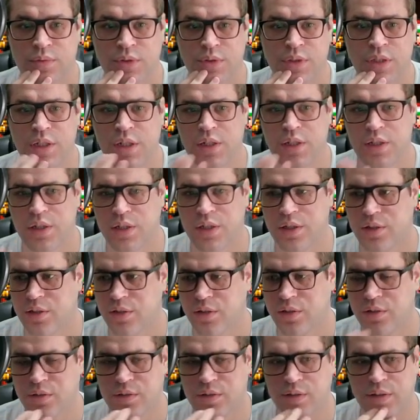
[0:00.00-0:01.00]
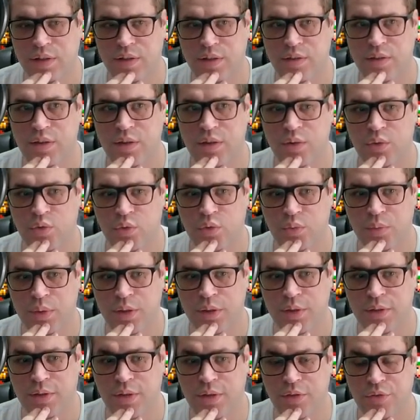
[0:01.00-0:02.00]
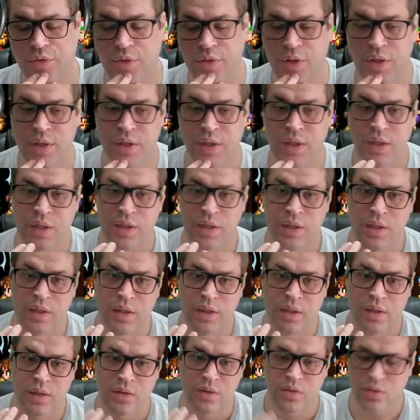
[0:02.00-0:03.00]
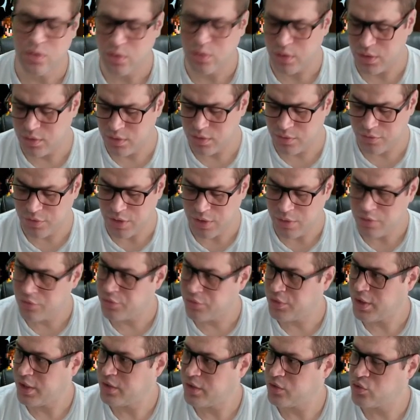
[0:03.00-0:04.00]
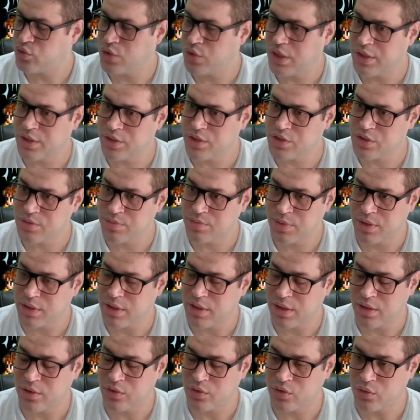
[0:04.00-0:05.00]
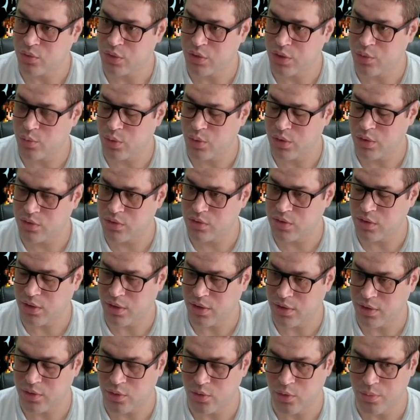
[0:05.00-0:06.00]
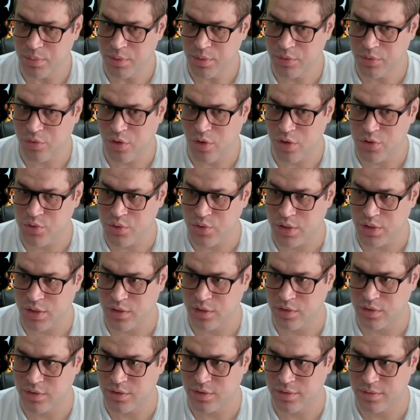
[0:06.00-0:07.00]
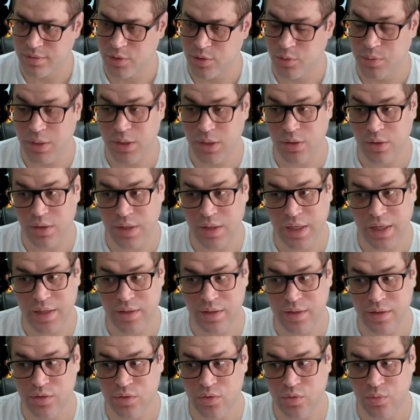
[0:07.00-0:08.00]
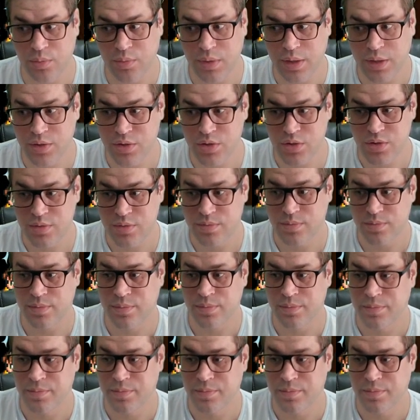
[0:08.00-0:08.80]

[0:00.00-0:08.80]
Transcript: we didn't need this, Light Needles will be enough. So it's a very fast strategy, but there's only one slot open for trainees. You may not like this too much.